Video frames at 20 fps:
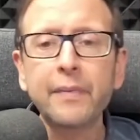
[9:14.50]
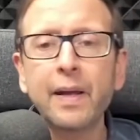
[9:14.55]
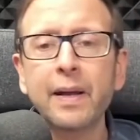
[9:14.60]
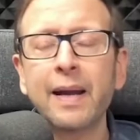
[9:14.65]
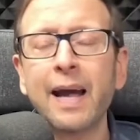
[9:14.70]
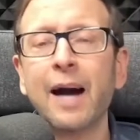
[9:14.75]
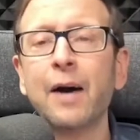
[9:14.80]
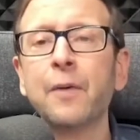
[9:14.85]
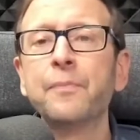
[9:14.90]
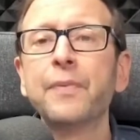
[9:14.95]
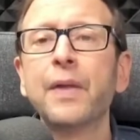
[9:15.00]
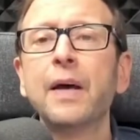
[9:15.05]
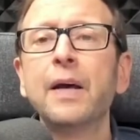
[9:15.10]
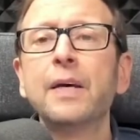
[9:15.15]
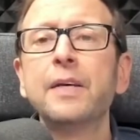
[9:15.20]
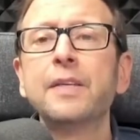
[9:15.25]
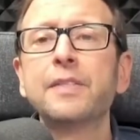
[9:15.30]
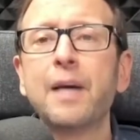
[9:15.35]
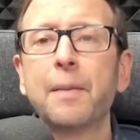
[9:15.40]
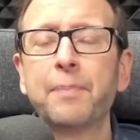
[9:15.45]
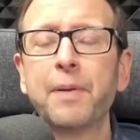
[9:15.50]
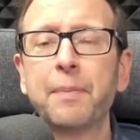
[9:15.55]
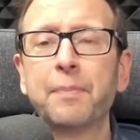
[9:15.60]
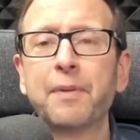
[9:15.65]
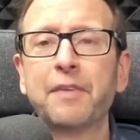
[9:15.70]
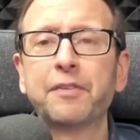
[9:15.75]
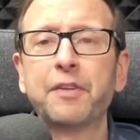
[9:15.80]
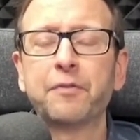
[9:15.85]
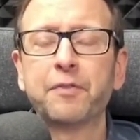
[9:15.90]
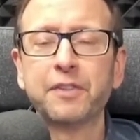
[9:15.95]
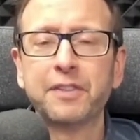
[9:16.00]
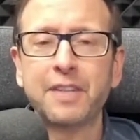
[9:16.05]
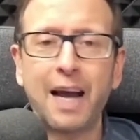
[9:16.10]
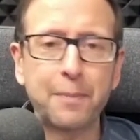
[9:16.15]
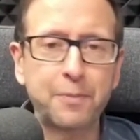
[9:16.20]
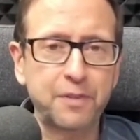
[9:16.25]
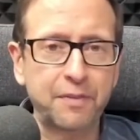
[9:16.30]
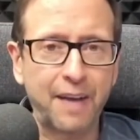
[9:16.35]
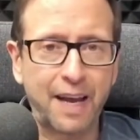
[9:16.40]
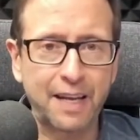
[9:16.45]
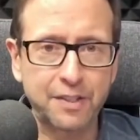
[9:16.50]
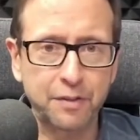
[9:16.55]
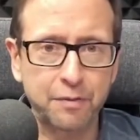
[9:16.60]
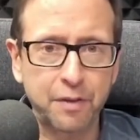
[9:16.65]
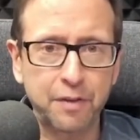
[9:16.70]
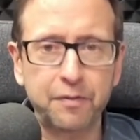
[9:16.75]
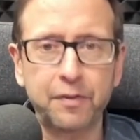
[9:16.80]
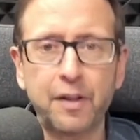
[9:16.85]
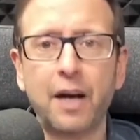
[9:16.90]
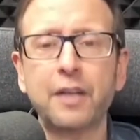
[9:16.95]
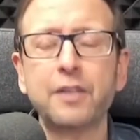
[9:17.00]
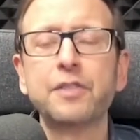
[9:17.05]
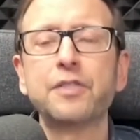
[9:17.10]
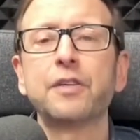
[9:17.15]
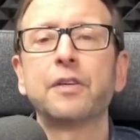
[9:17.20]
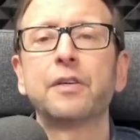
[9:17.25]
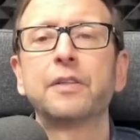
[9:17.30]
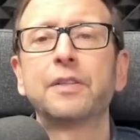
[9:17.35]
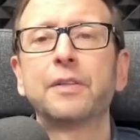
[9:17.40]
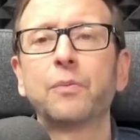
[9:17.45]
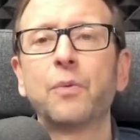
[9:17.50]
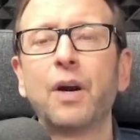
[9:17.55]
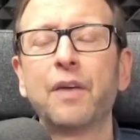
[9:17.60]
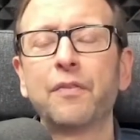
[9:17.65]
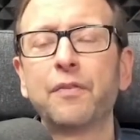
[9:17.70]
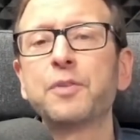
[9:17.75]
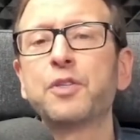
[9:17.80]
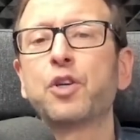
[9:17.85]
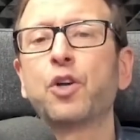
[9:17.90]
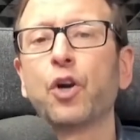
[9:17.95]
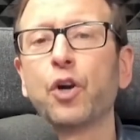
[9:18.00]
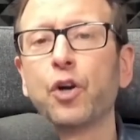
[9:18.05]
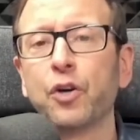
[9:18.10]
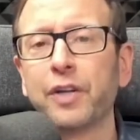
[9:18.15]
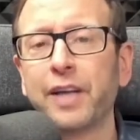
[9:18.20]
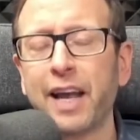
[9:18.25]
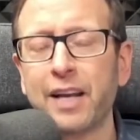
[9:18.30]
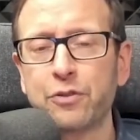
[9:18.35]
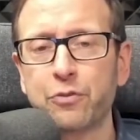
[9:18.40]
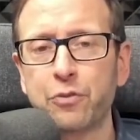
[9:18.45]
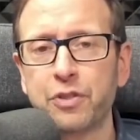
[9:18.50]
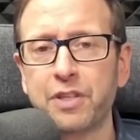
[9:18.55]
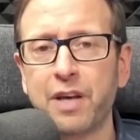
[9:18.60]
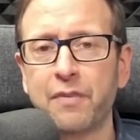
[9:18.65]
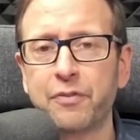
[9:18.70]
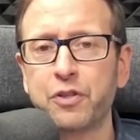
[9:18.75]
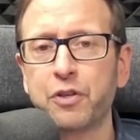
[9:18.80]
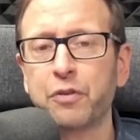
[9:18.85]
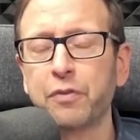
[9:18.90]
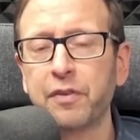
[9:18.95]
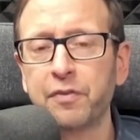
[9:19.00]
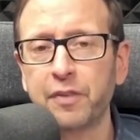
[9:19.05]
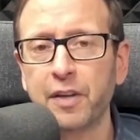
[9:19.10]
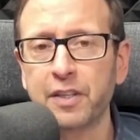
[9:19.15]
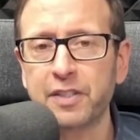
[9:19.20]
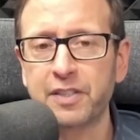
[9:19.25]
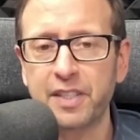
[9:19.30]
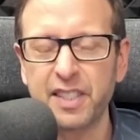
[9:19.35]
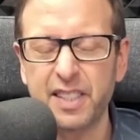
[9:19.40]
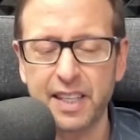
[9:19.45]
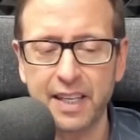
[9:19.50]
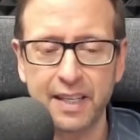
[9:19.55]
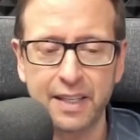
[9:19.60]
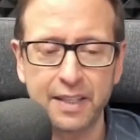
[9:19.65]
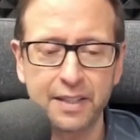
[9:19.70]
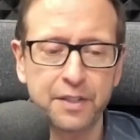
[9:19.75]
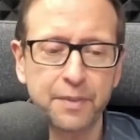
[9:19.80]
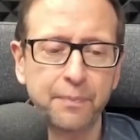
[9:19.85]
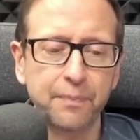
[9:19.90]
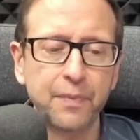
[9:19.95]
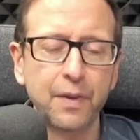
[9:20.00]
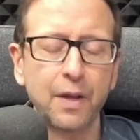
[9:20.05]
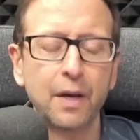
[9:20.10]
Now, some people have different types of acid reflux. One of them is GERD, gastroesophageal reflux disease.